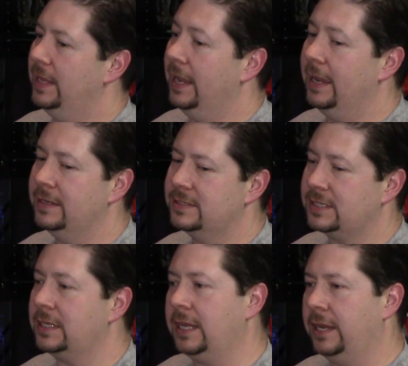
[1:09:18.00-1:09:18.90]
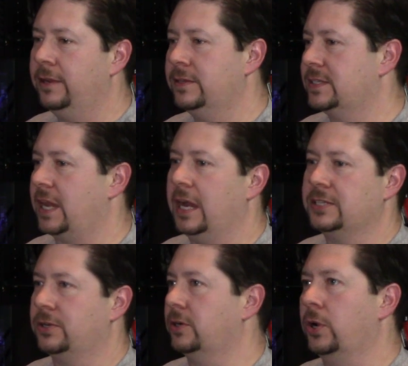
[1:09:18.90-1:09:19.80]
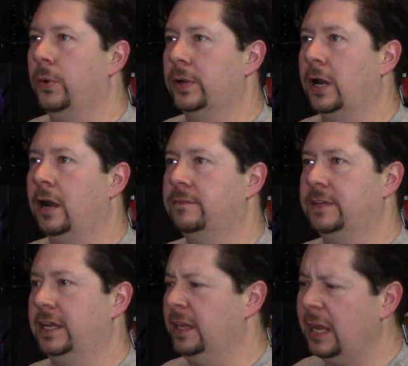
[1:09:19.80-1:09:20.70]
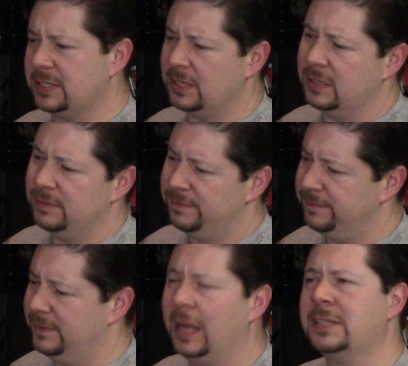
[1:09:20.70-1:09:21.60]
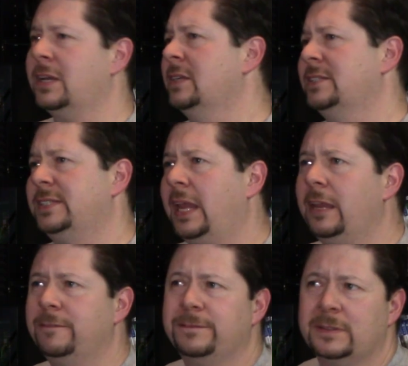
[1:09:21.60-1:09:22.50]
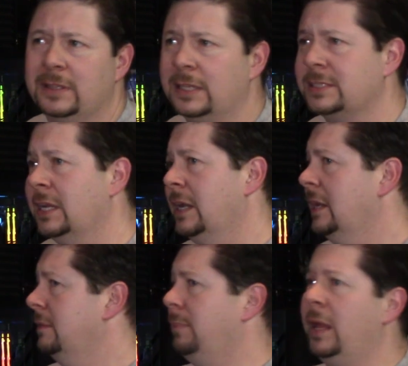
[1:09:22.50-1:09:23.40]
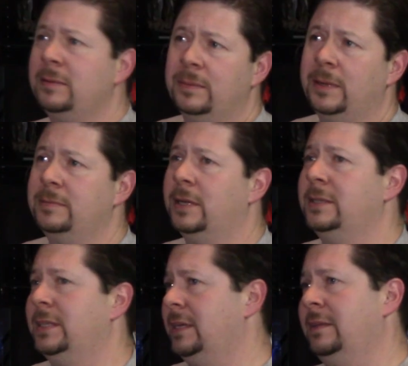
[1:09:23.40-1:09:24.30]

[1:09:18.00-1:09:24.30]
And suddenly I hear this guy start going off like, that's unsafe, and that's blah blah blah blah, like